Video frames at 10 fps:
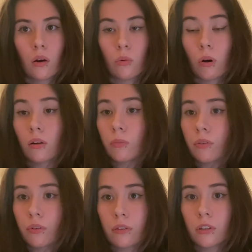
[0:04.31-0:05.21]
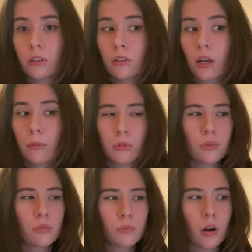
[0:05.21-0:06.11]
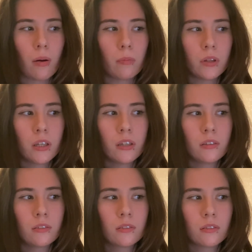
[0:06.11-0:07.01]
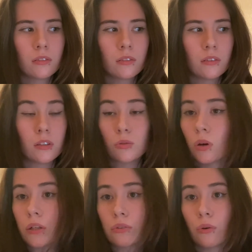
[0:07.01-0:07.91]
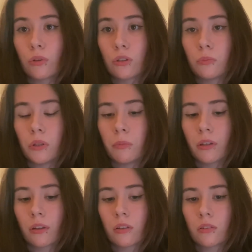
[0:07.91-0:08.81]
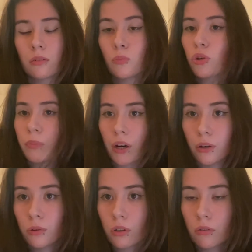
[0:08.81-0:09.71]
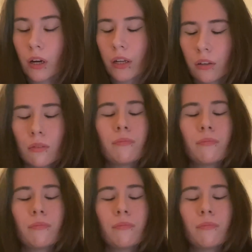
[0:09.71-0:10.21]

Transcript: One of my favorite episodes, probably, this one is going to be, because more Byakuya, right?